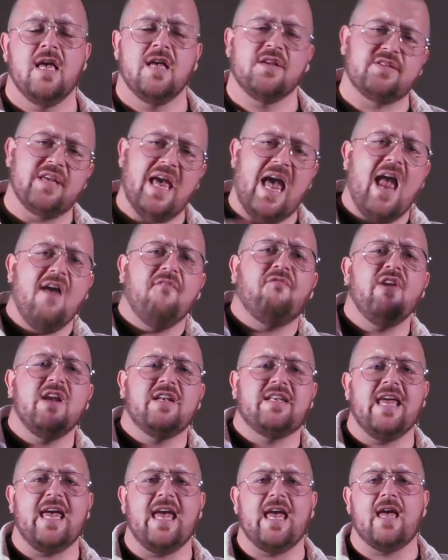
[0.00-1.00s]
So every
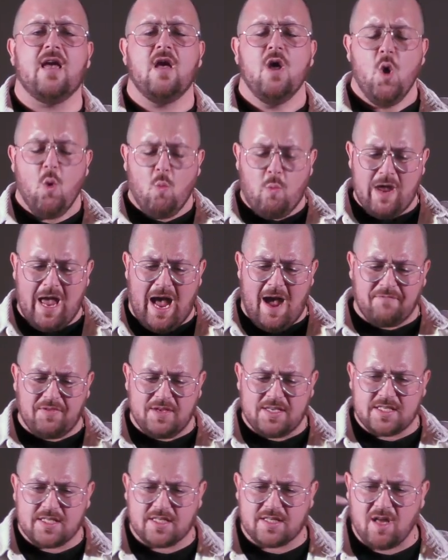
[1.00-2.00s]
day, we have
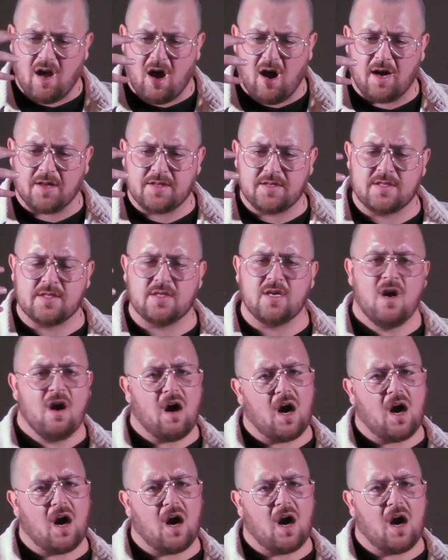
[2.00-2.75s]
these thoughts.